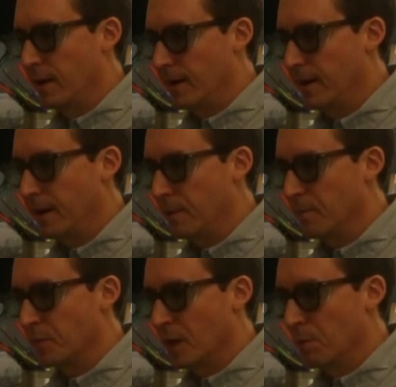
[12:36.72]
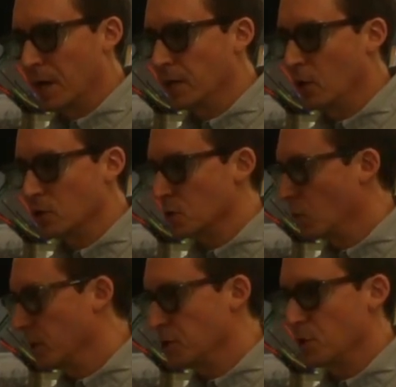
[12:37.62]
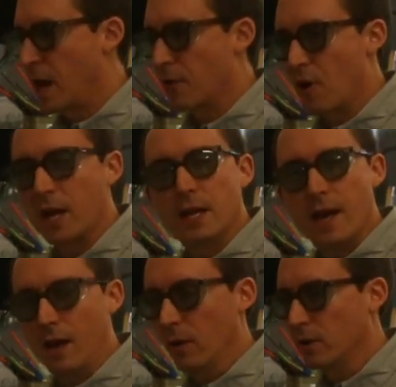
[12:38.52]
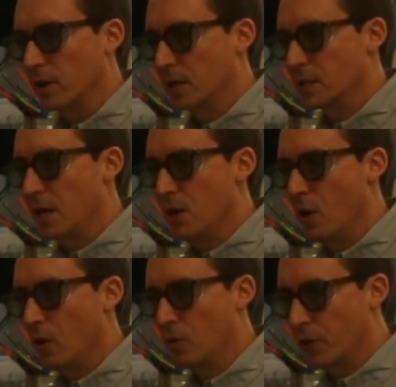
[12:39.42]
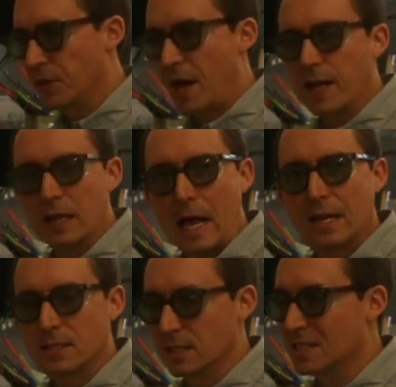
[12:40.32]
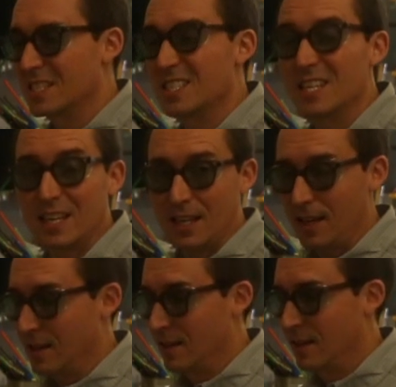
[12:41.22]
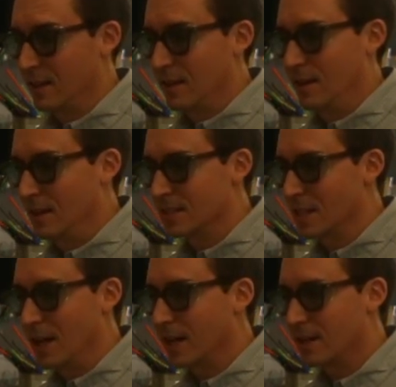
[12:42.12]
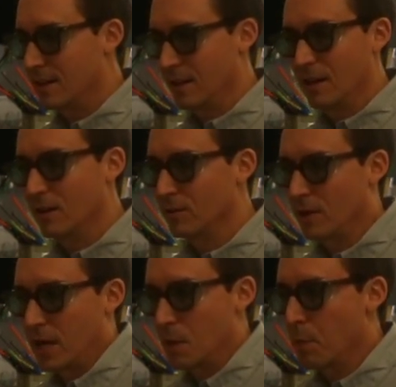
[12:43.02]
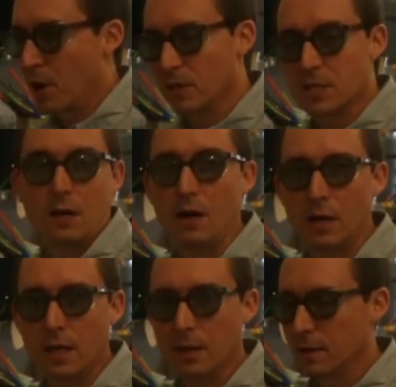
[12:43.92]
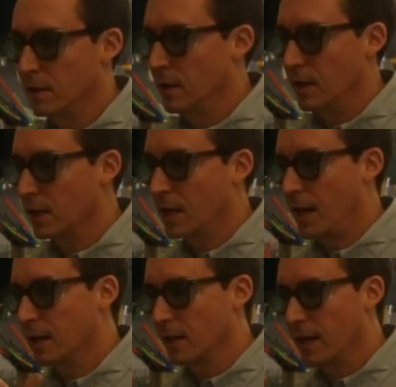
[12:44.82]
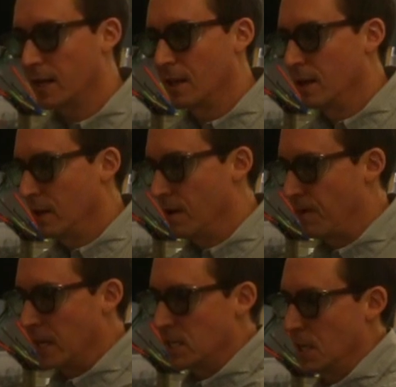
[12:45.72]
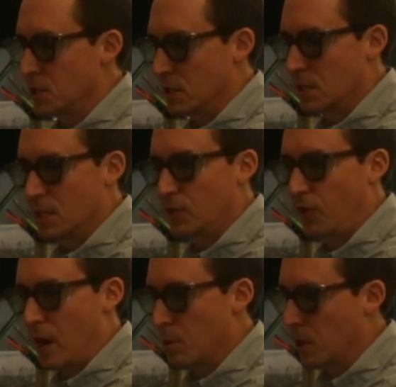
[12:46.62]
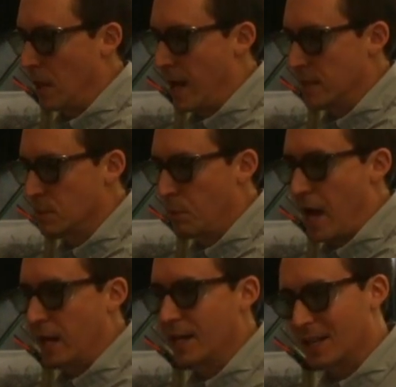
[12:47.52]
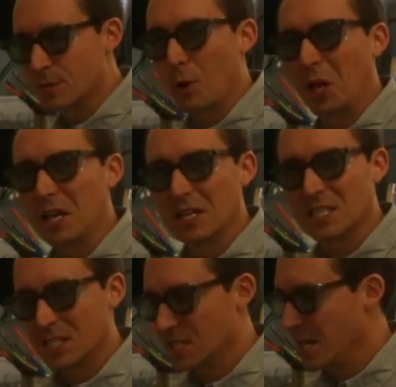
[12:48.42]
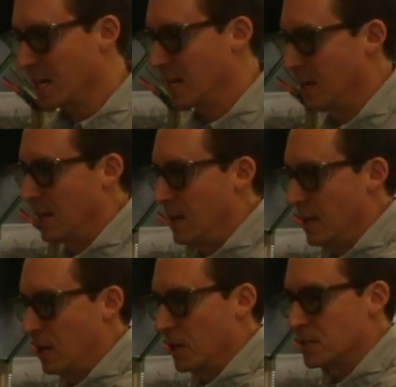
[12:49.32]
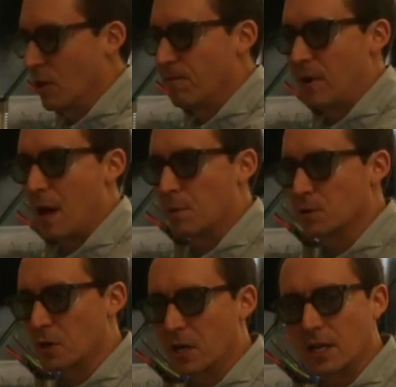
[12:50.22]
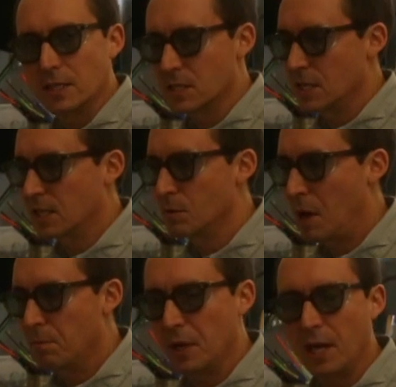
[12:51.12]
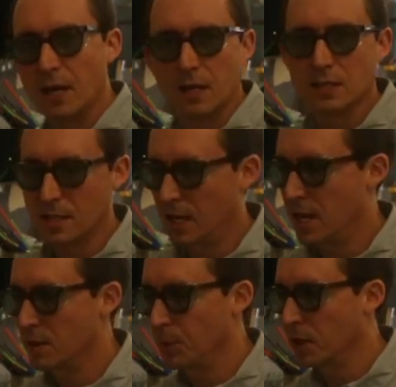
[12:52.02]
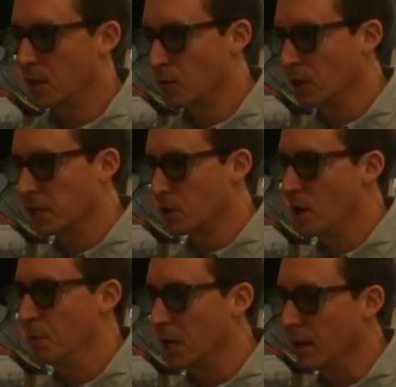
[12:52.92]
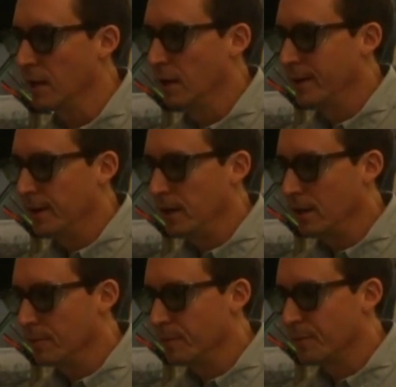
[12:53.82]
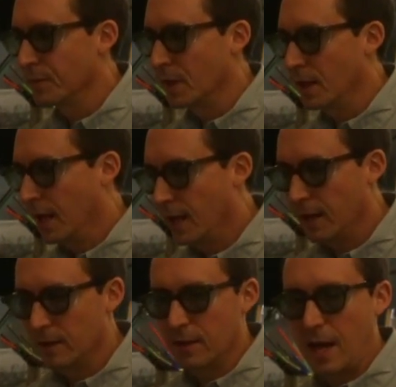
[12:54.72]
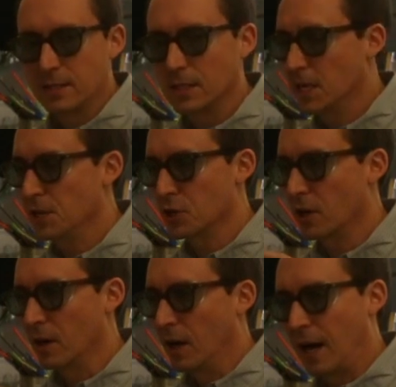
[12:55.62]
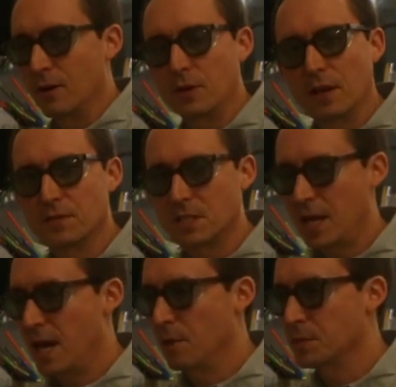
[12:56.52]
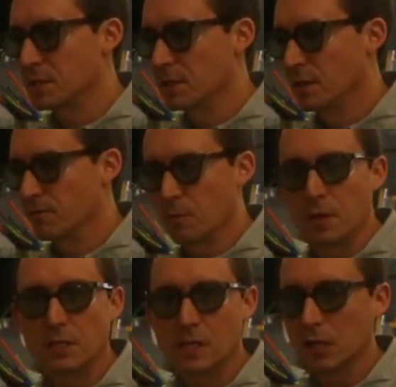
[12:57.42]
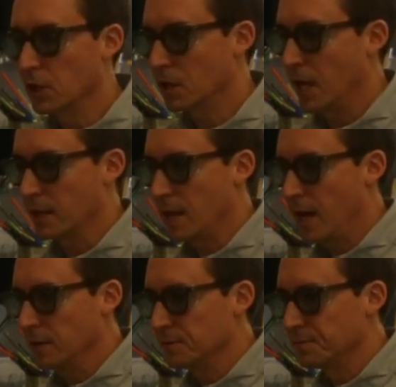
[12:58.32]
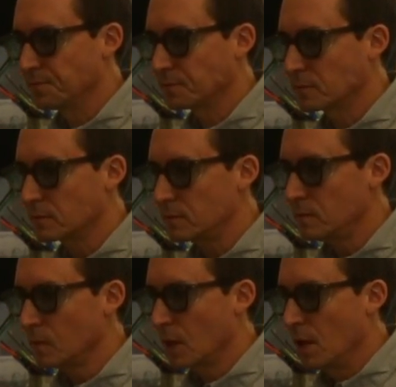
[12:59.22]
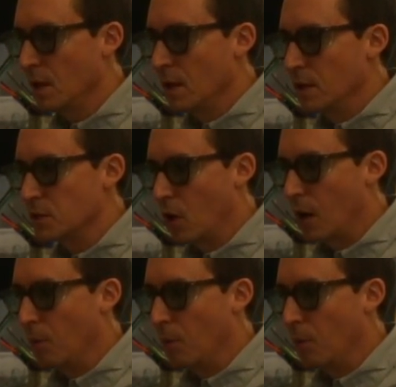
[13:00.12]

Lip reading: But I don't just want to do that right now because I know that that glass is sticky. It's like, you know, I compare it to honey. Again, like if I touch it to this fiberglass batting, it's probably going to stick, and all these little fibers are going to get stuck to my bead, and it's going to end up looking really crummy. And as a teacher, I don't give stamps for beads that look like that. So I'm